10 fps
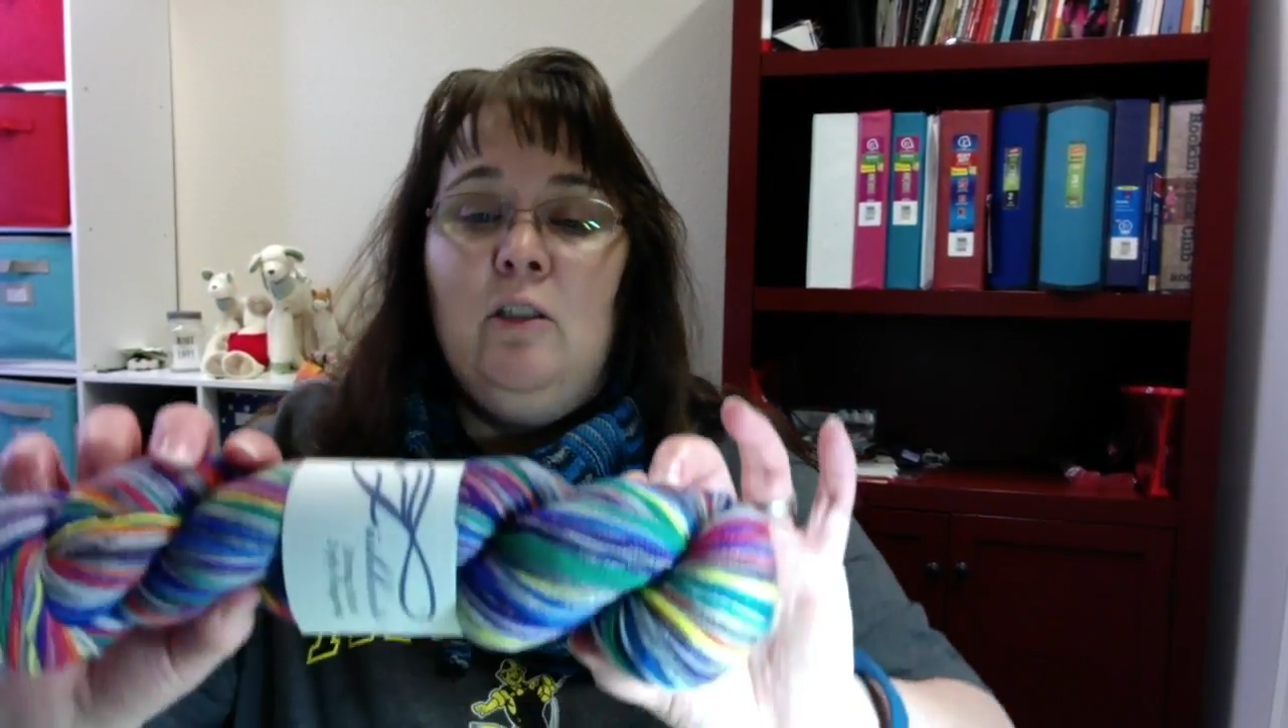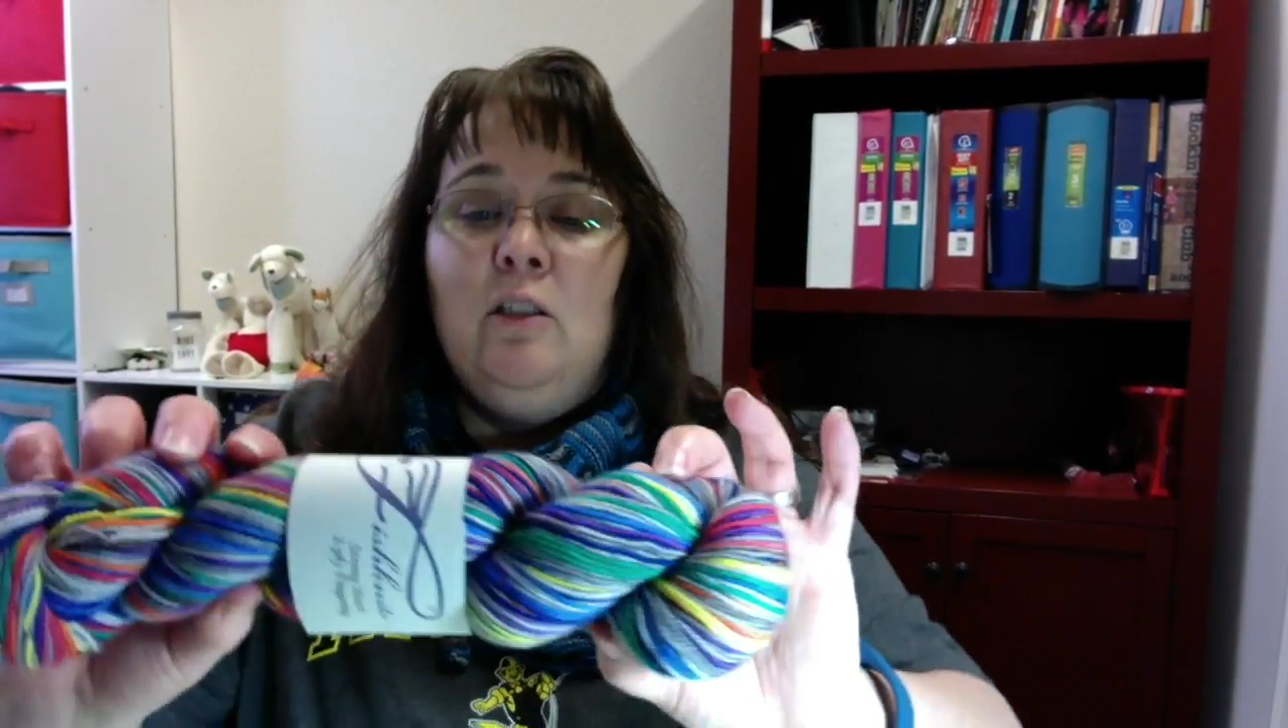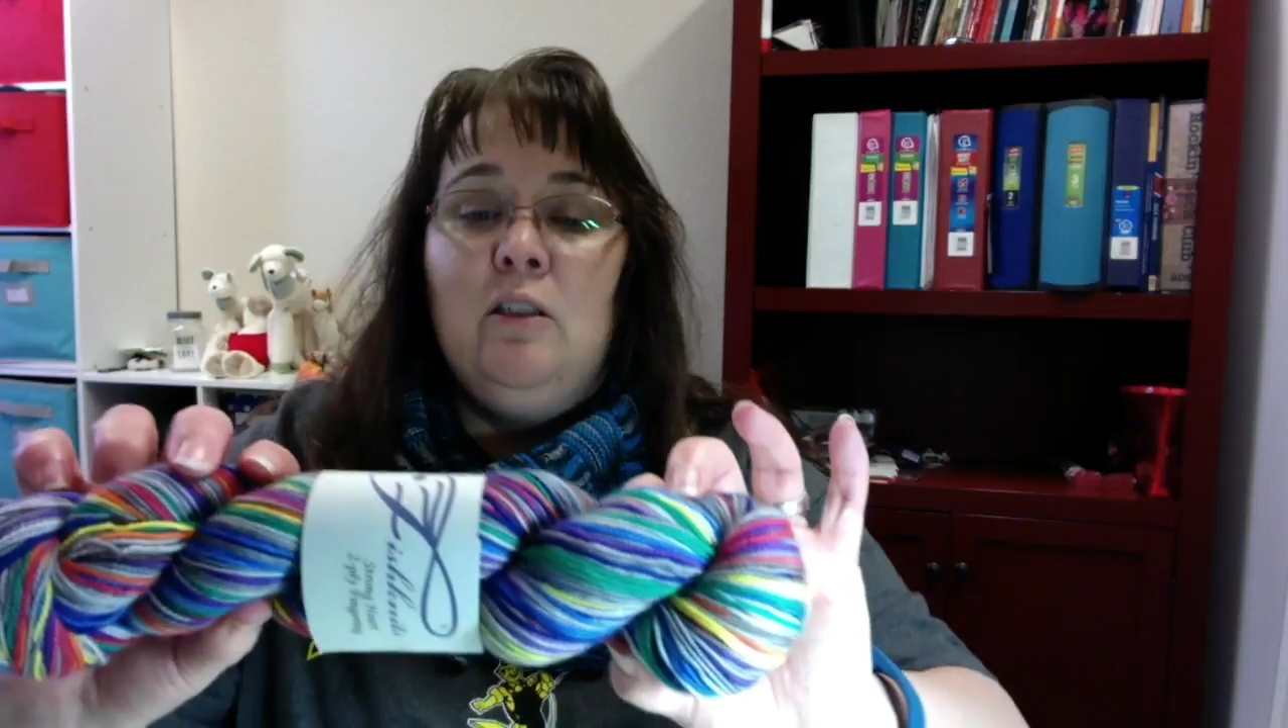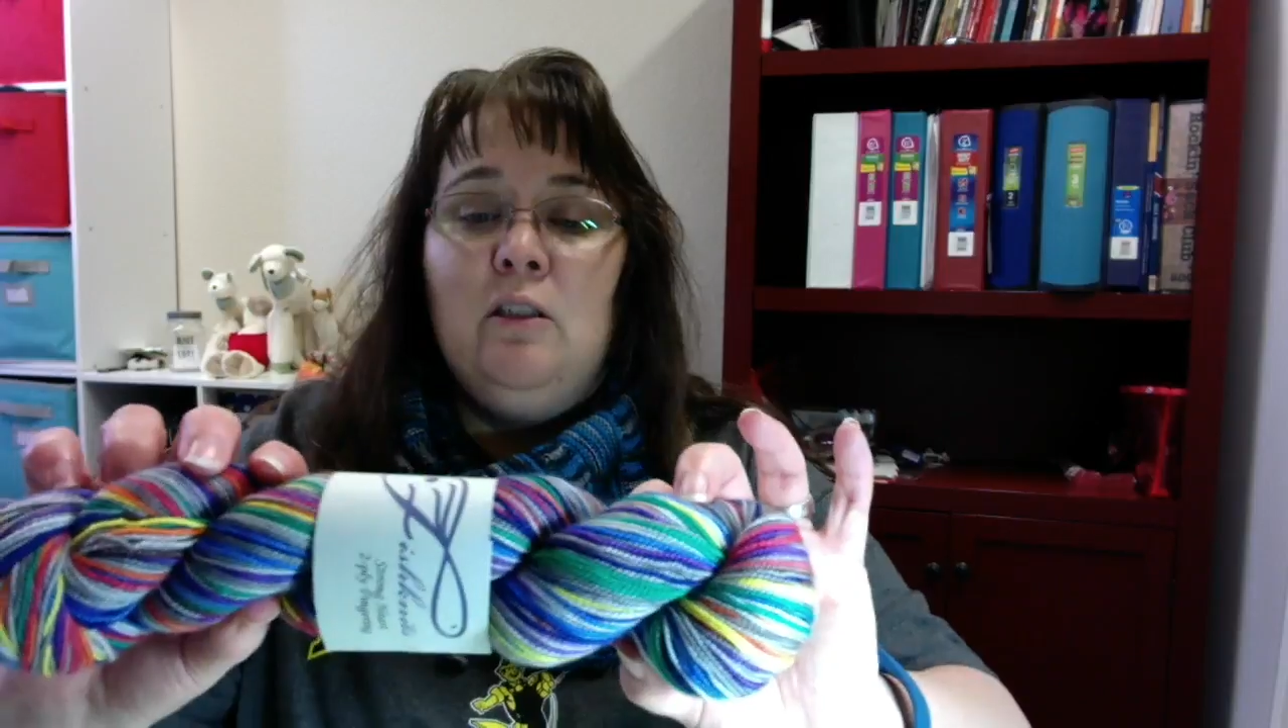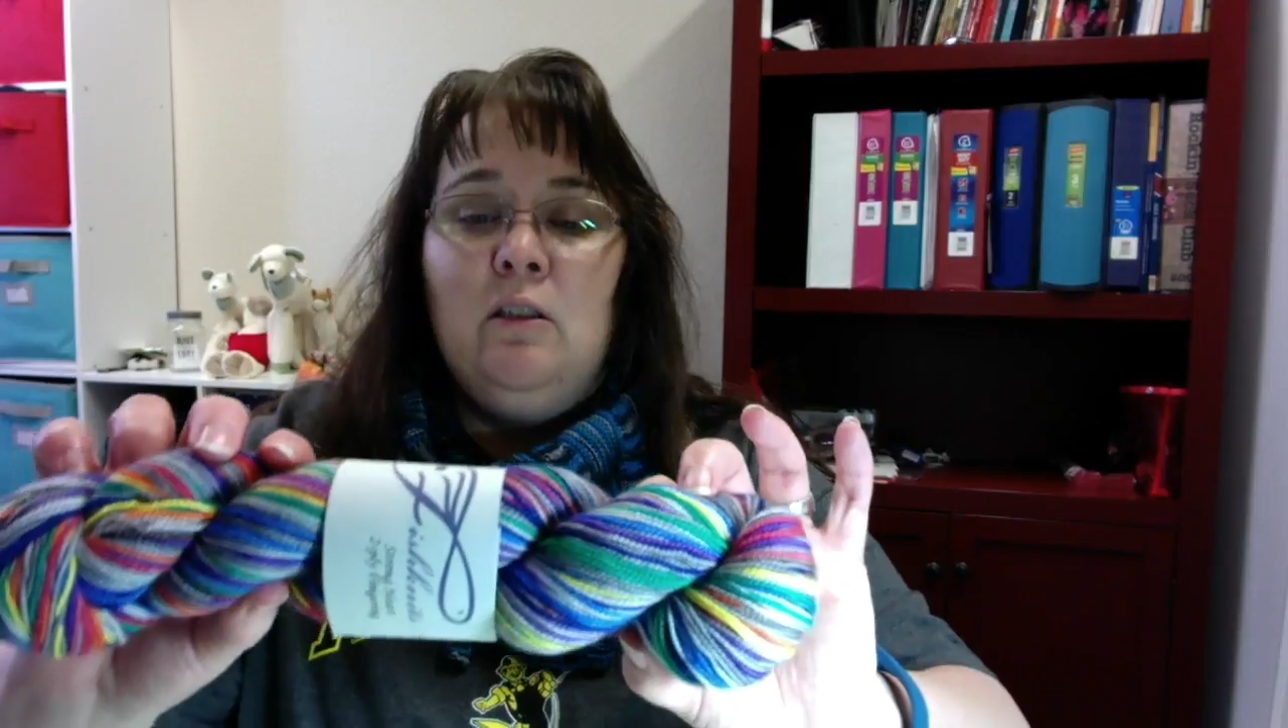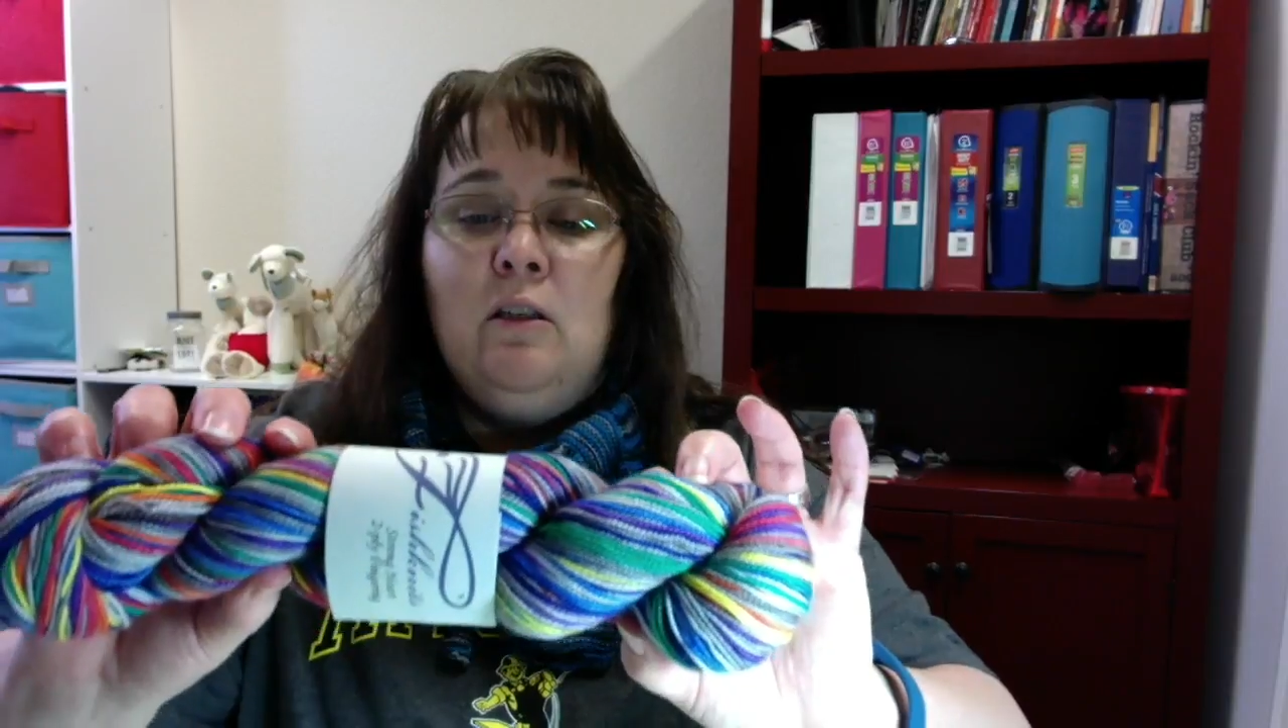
is